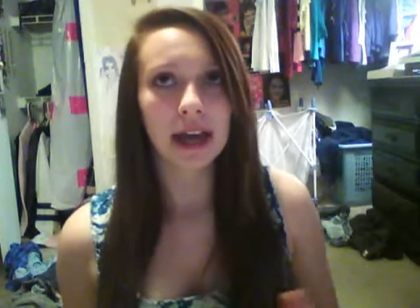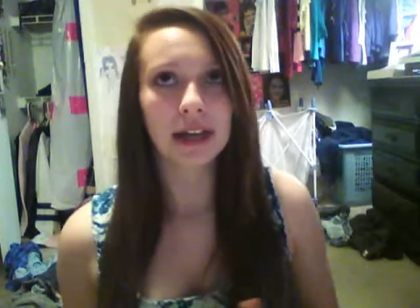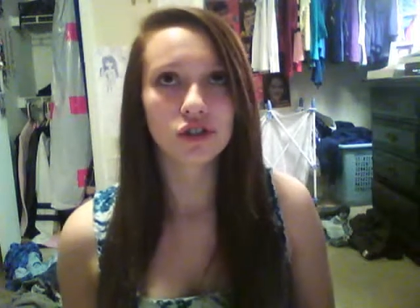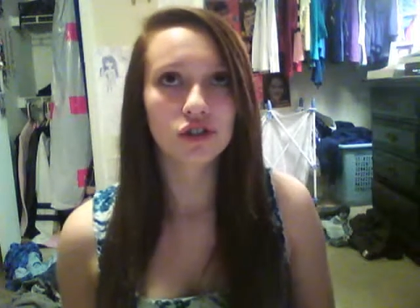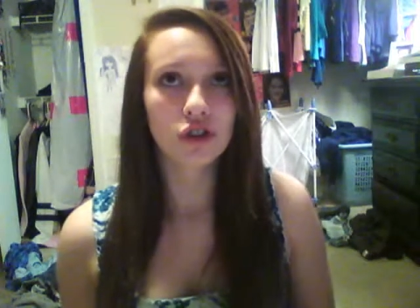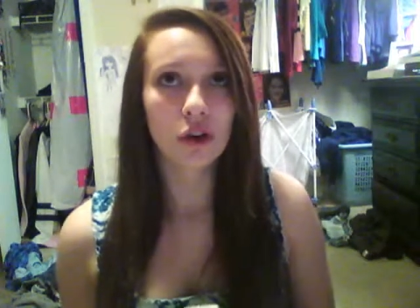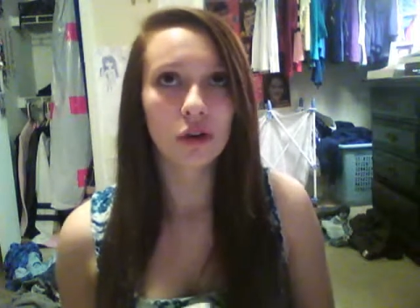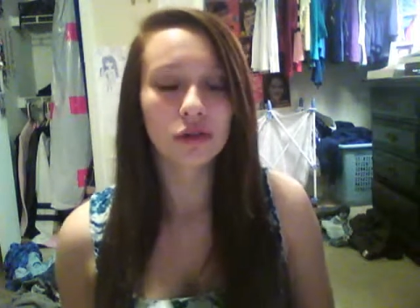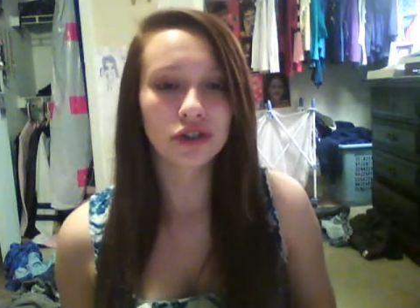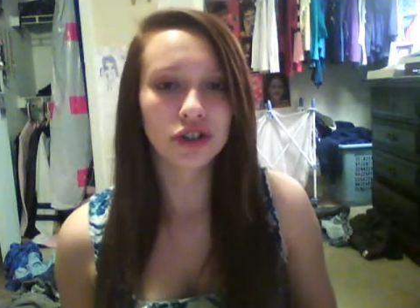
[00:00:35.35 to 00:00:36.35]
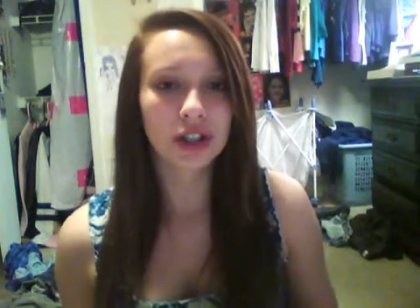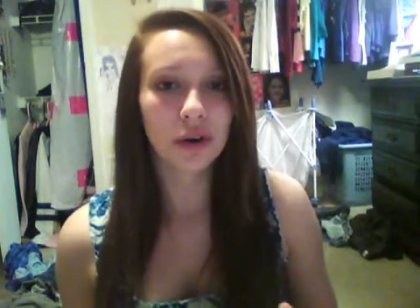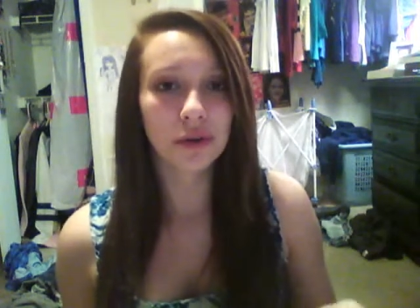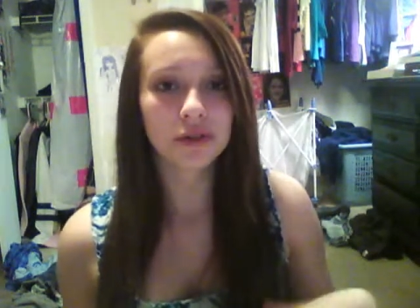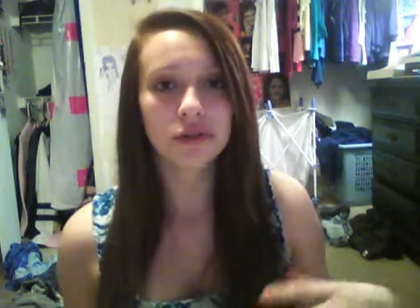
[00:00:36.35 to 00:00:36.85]
and so she
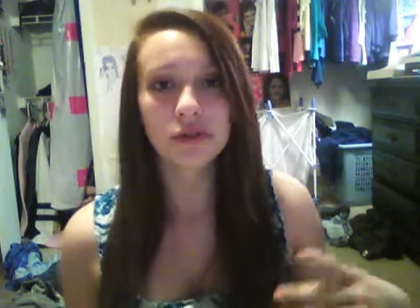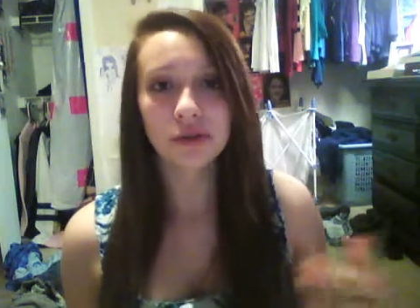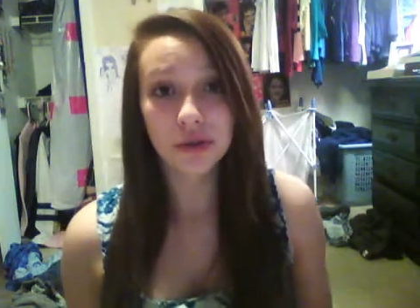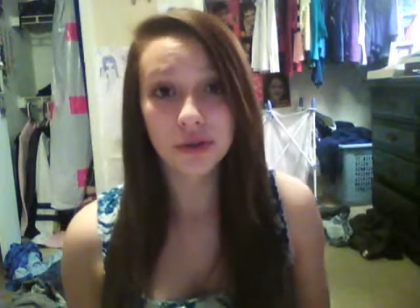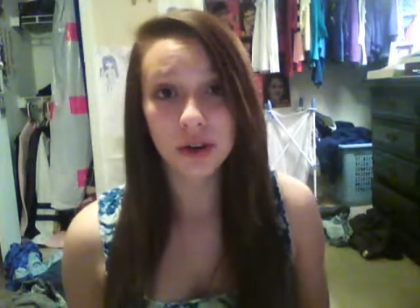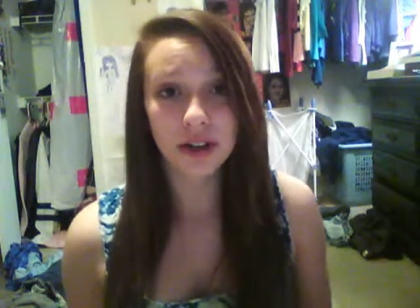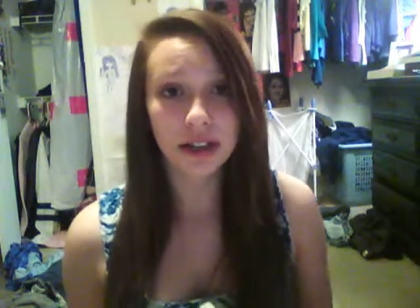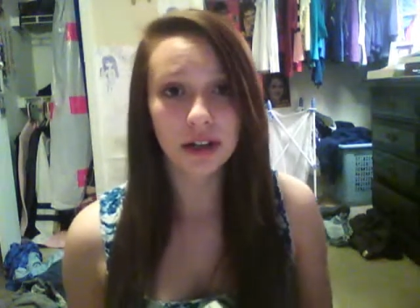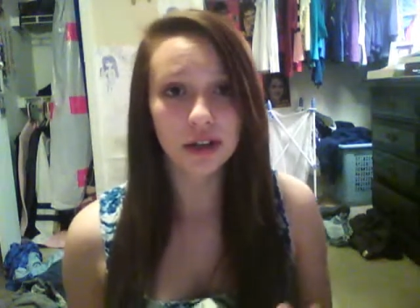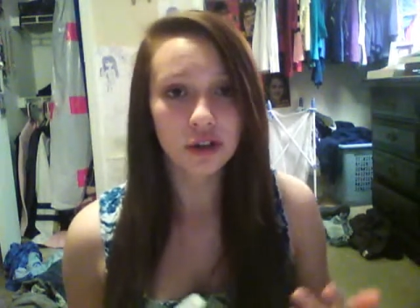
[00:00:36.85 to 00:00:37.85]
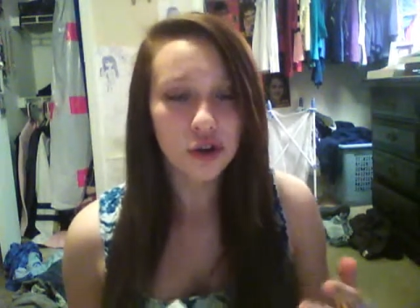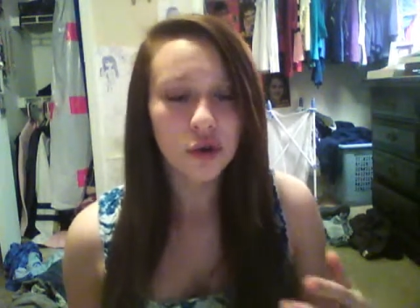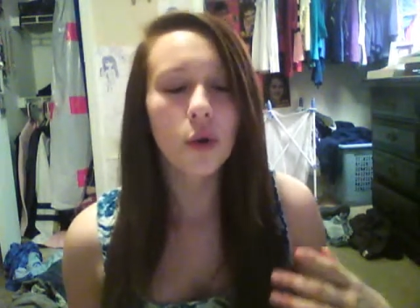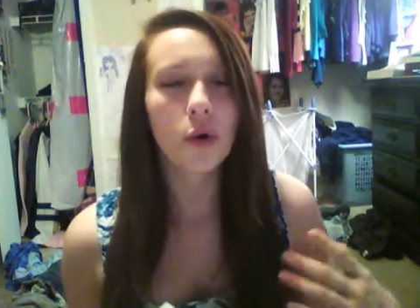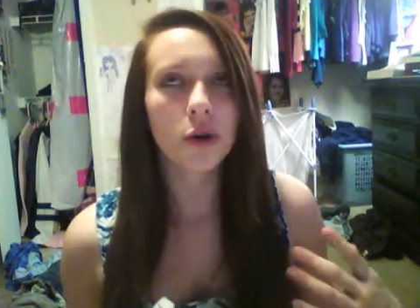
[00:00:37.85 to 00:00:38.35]
goes to
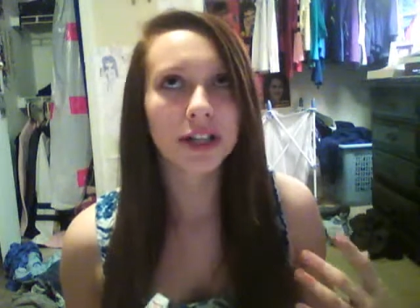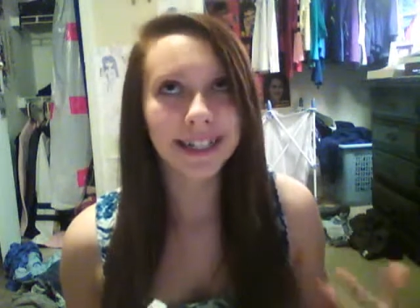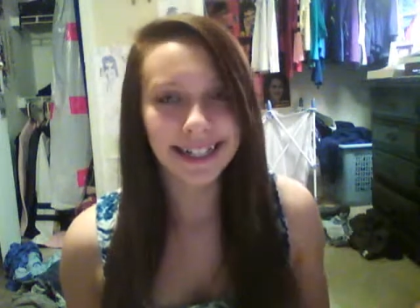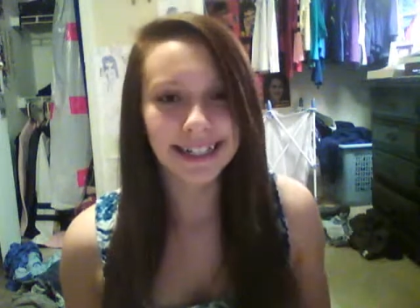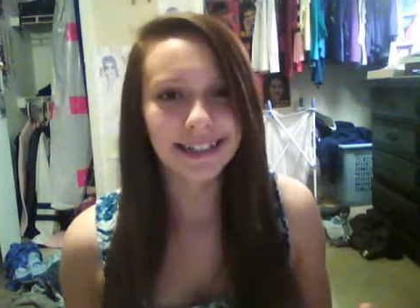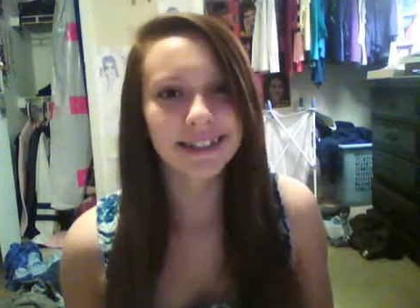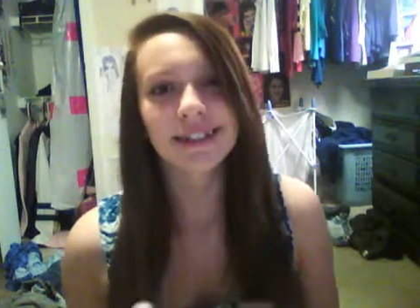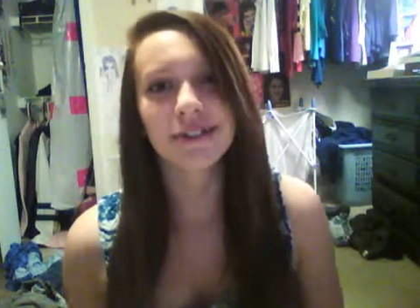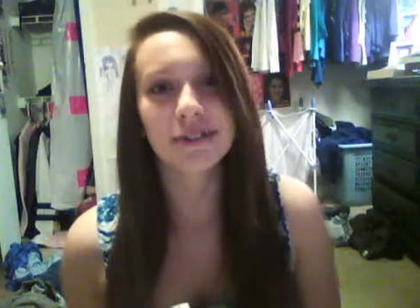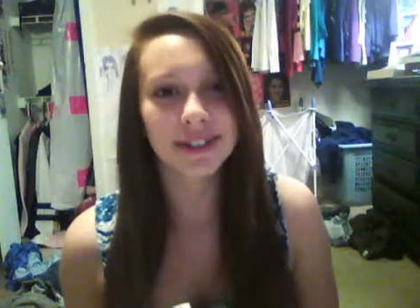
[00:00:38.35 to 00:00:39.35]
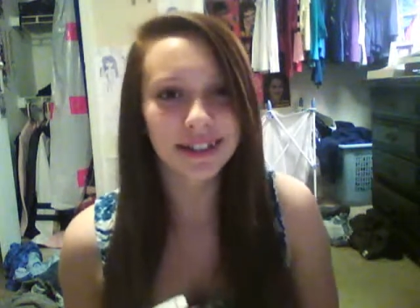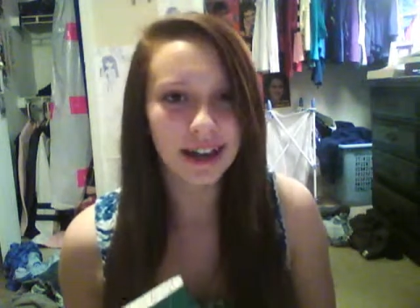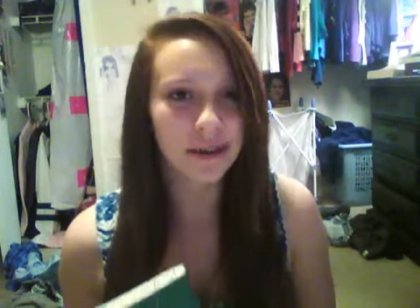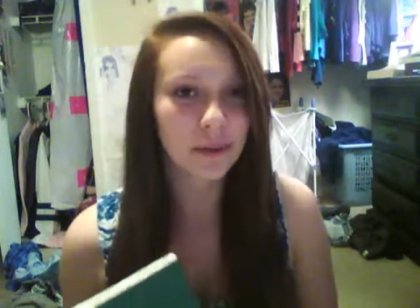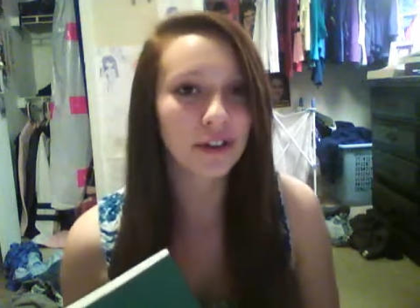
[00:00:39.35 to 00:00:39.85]
New Orleans to
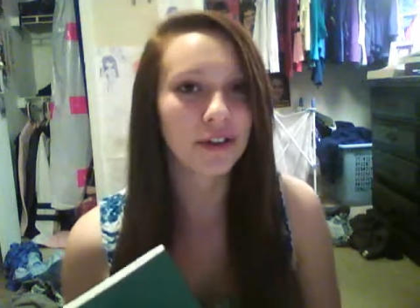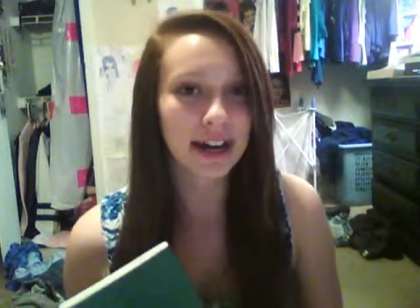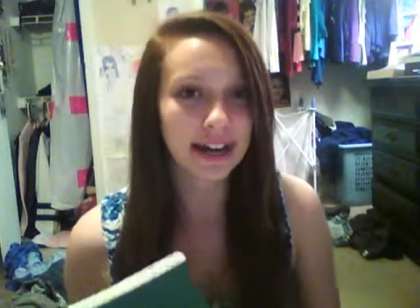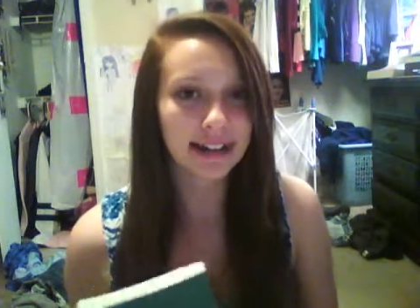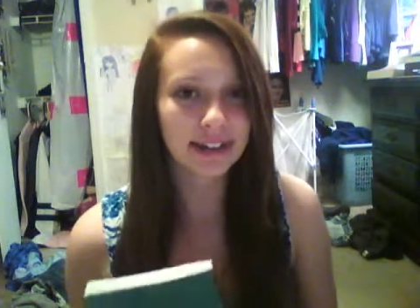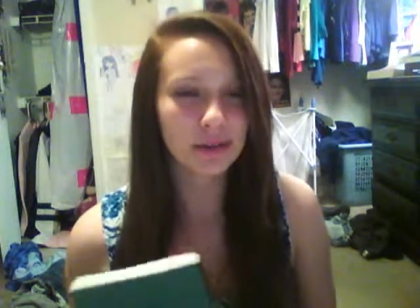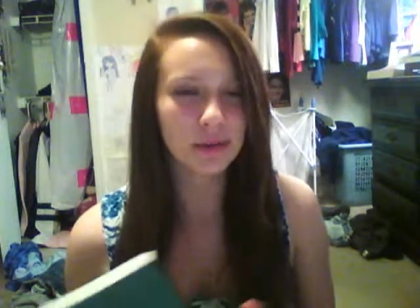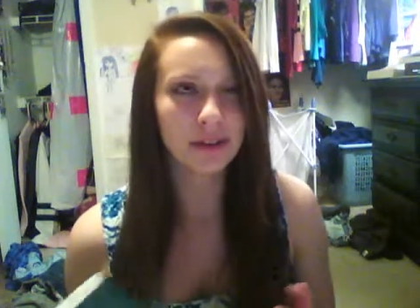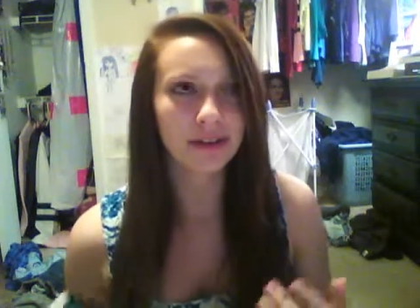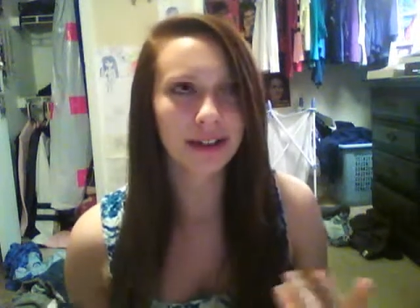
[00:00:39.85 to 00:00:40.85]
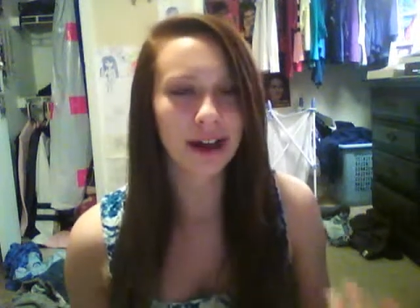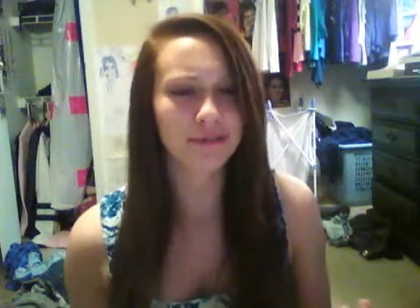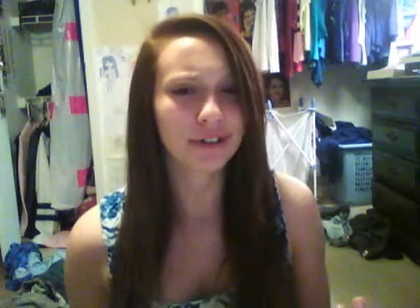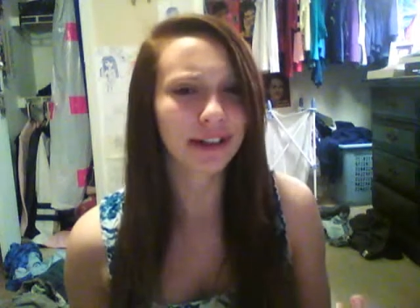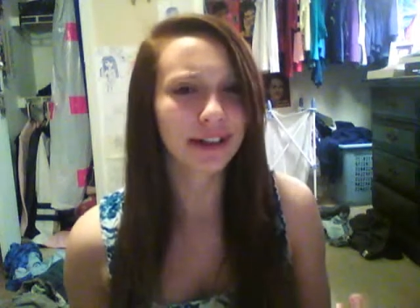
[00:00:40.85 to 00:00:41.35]
stay with her aunt, who's not
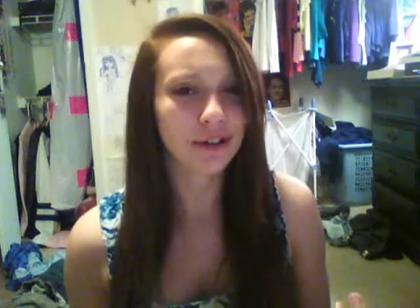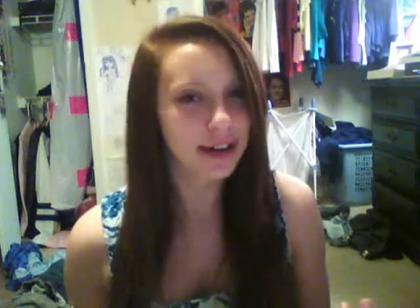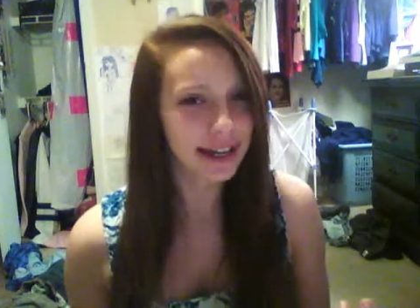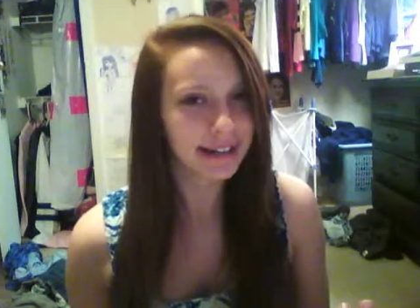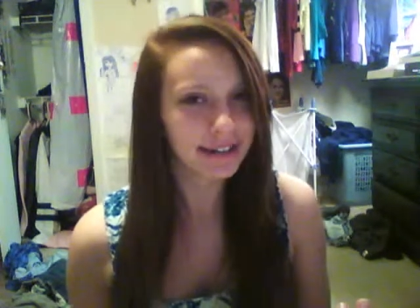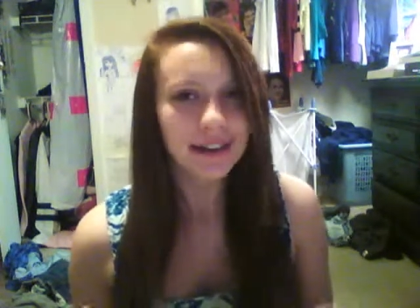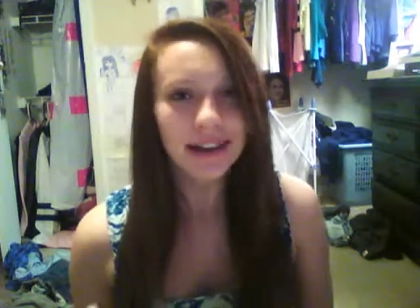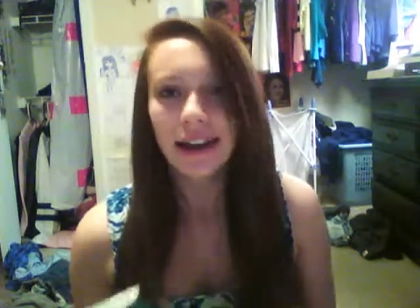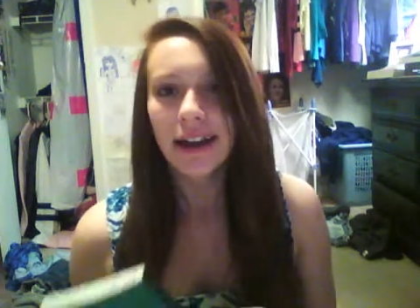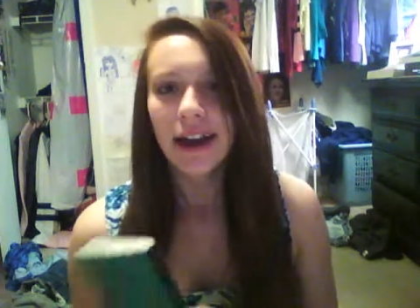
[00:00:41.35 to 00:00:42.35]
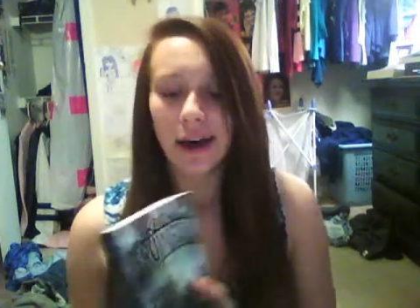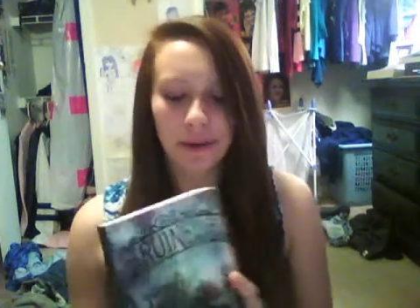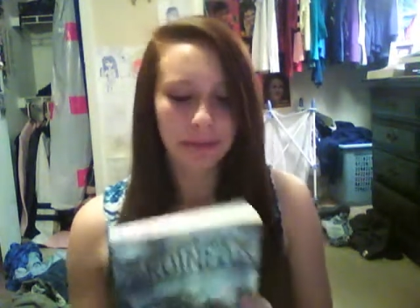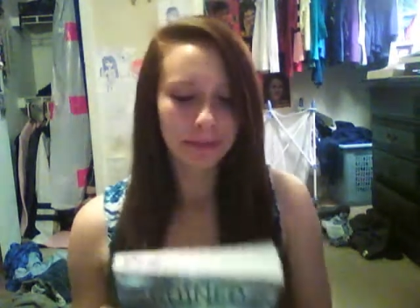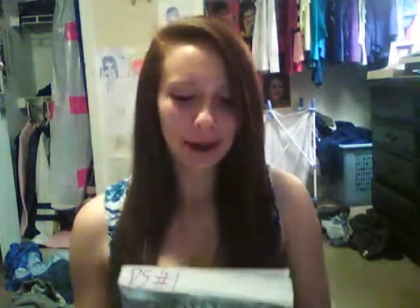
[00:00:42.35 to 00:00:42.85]
really her aunt,
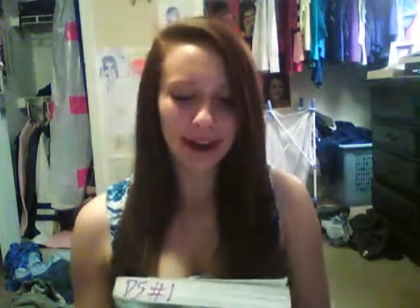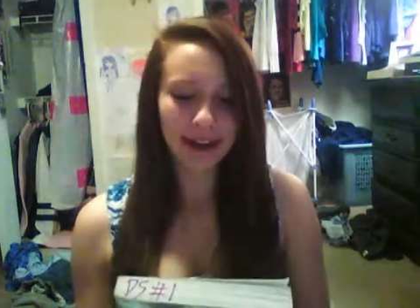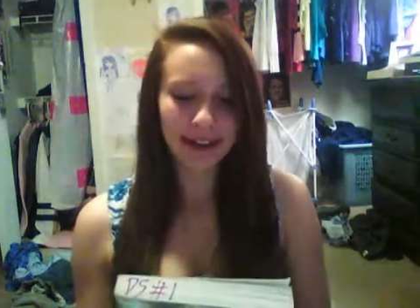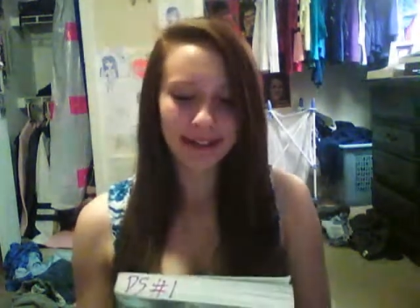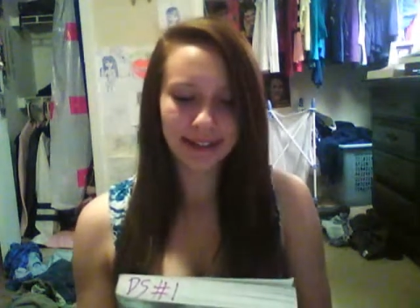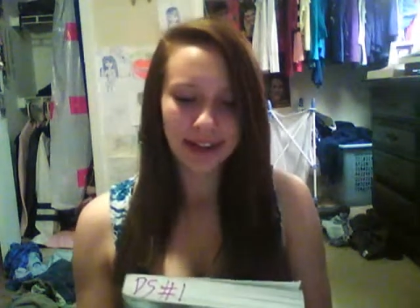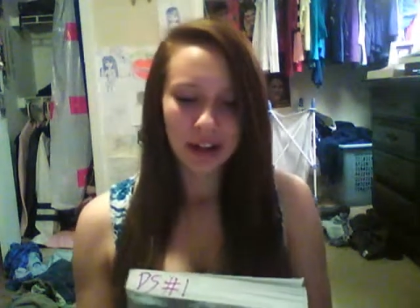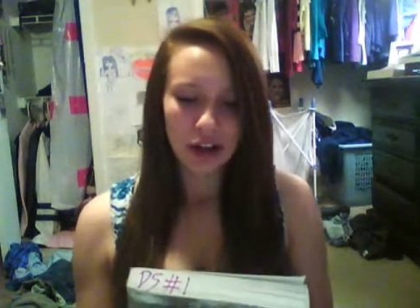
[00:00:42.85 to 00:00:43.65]
but